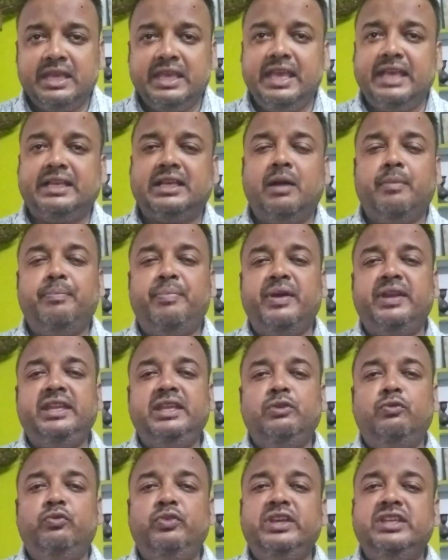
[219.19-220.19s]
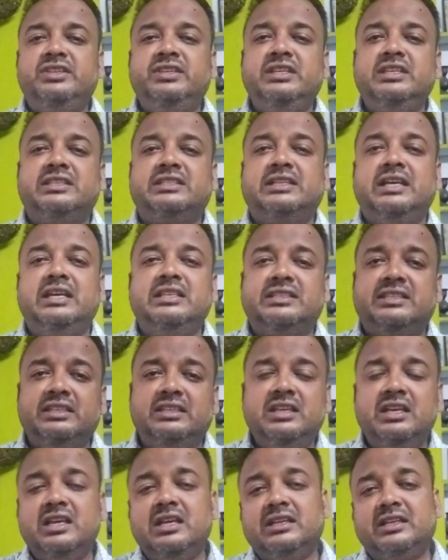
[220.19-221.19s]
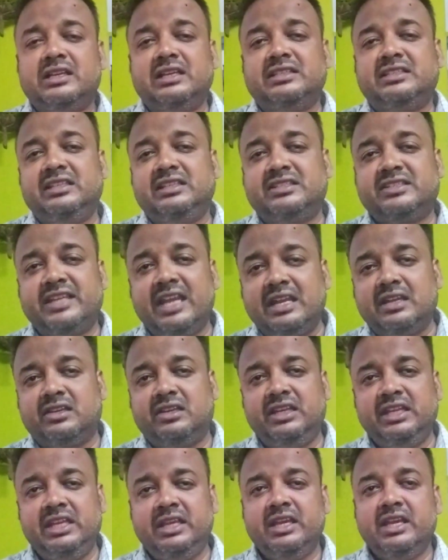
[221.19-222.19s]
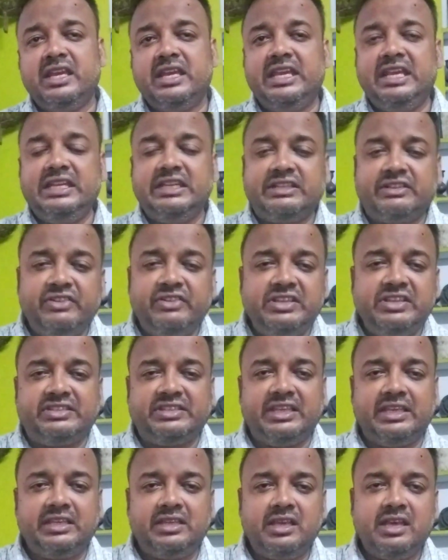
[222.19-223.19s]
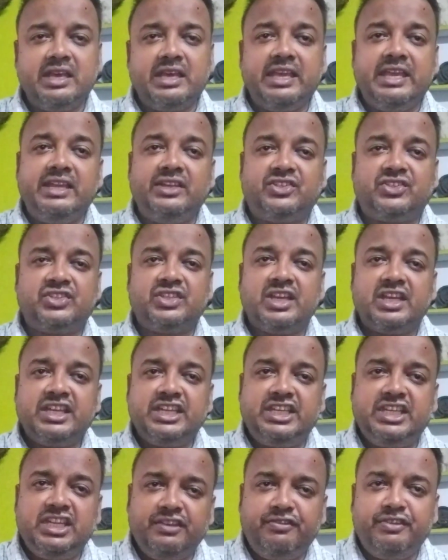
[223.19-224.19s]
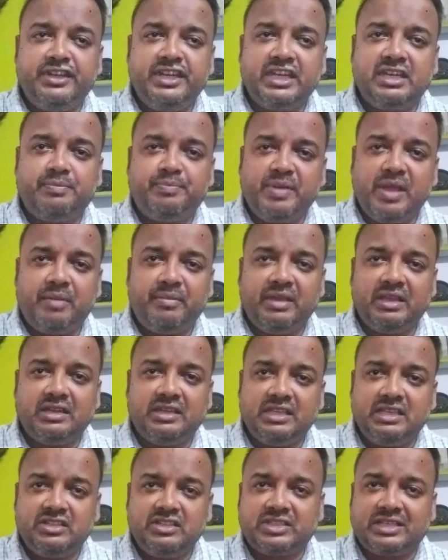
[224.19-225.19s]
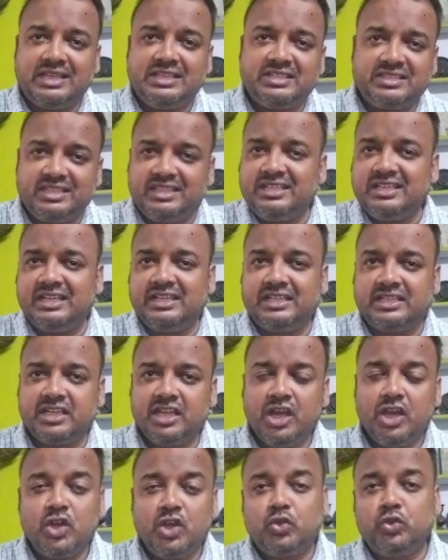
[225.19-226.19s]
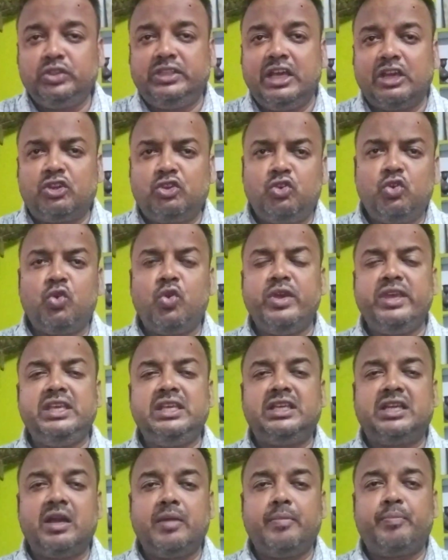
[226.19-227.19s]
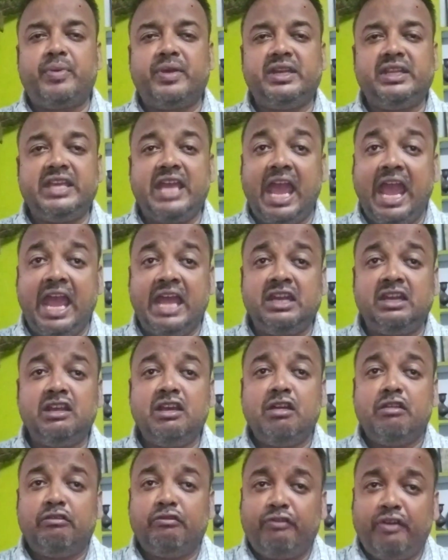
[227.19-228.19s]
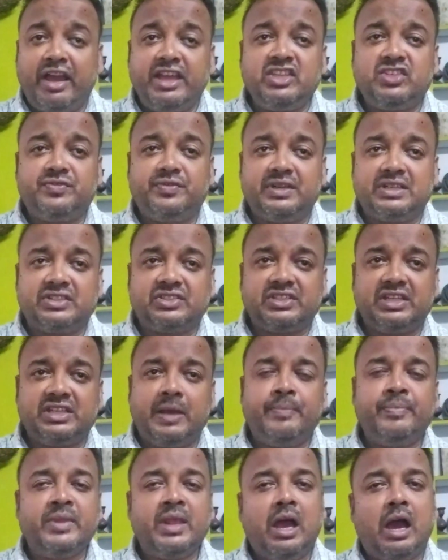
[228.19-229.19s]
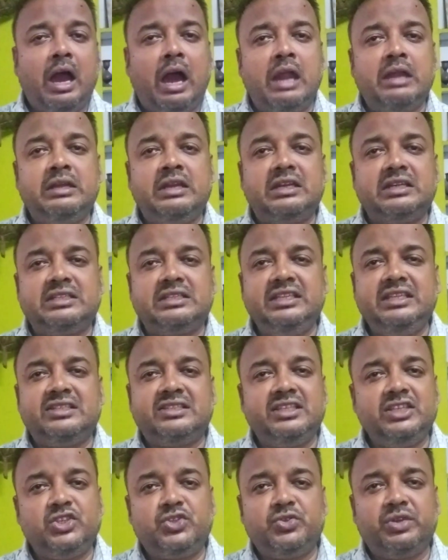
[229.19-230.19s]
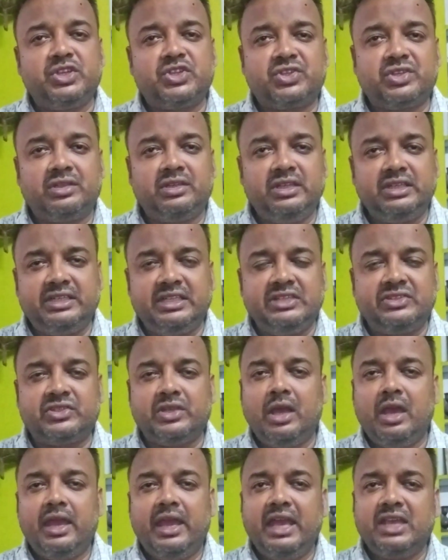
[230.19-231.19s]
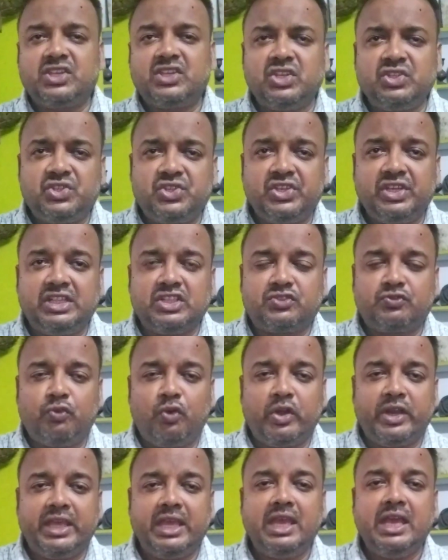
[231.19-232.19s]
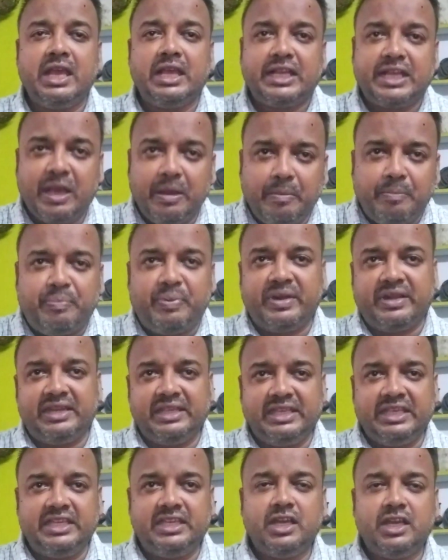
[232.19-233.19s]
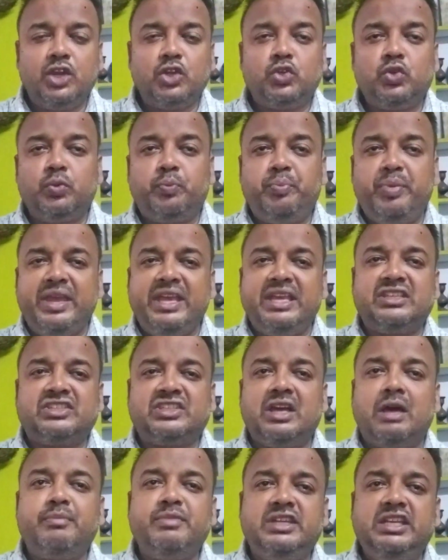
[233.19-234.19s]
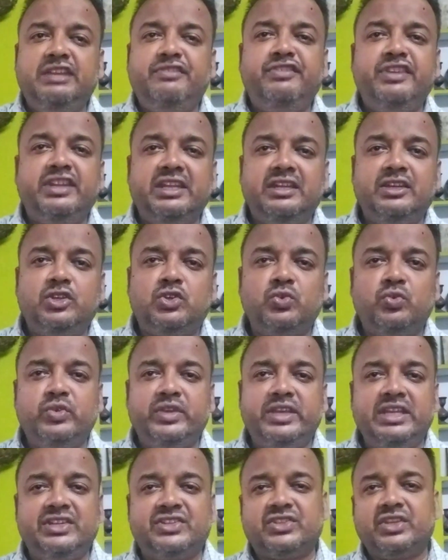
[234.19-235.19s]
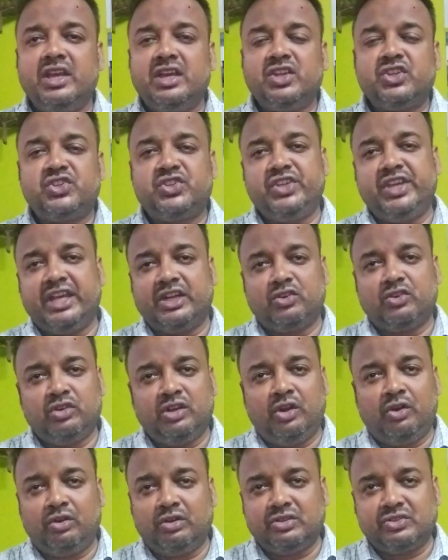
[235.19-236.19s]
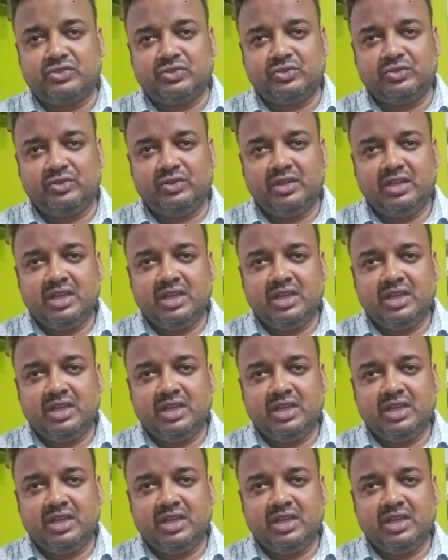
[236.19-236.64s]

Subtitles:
A company which is consistently increasing its dividend payment is considered to the growing company and vice versa. Under this situation, it is essential for a company to pay some dividend to its shareholder also.